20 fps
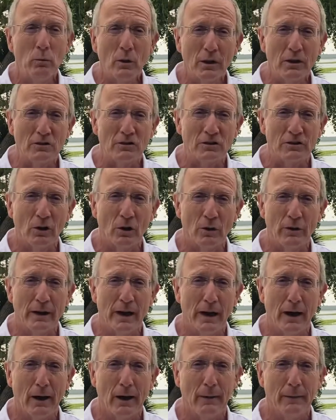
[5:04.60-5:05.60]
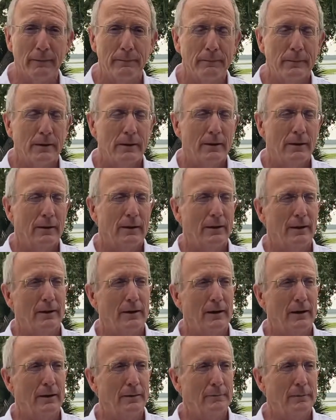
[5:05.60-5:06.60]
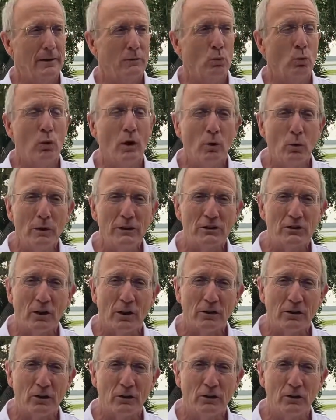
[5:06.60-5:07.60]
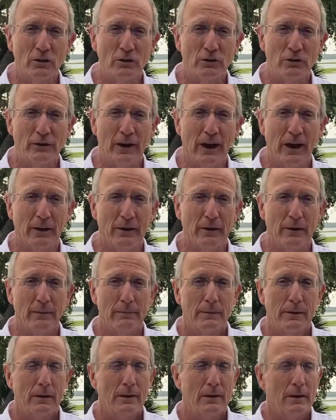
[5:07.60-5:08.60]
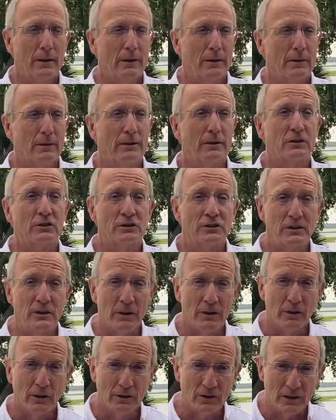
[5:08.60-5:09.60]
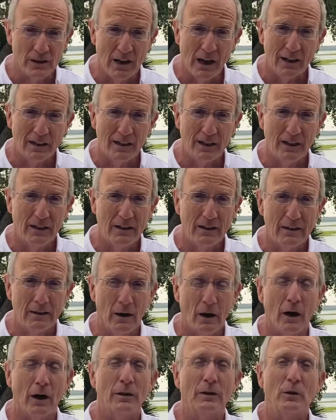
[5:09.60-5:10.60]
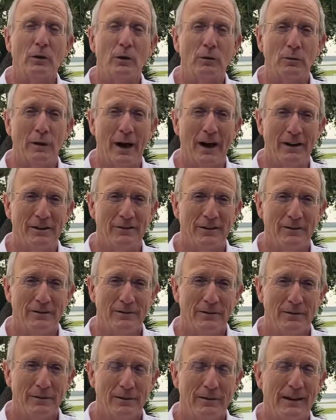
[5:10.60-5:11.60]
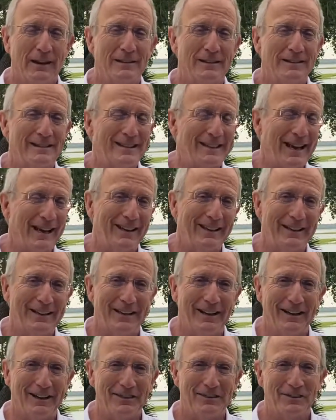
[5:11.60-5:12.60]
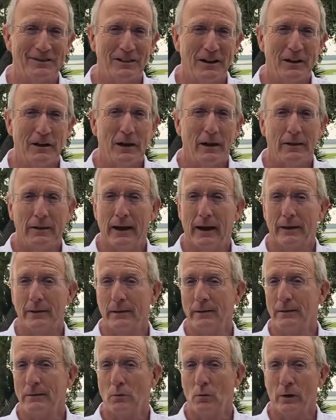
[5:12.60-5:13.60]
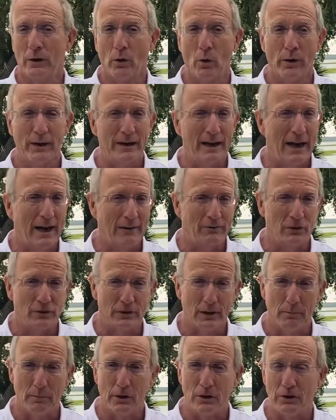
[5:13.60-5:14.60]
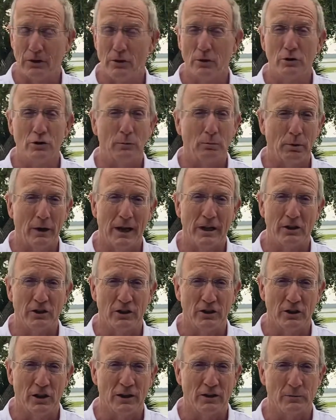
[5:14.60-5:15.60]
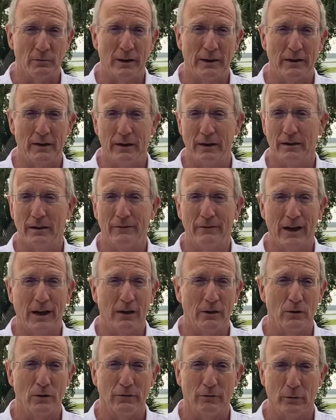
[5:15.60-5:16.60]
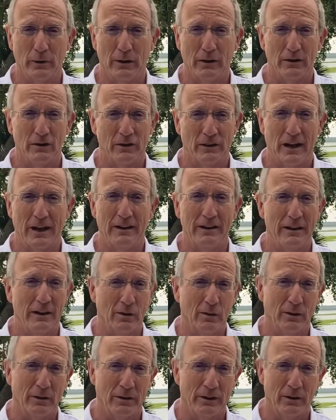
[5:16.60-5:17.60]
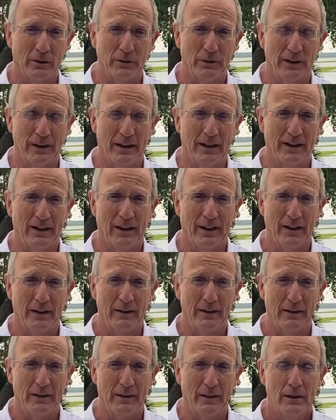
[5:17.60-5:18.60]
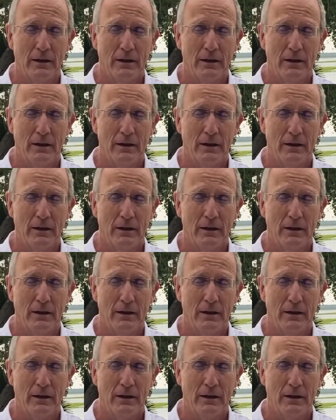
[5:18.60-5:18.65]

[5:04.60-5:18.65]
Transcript: will it slow down? Will we start to lose value? There's nothing on the horizon that's telling us that we're going to have some huge price adjustment in the value of real estate here on Hilton Head Island.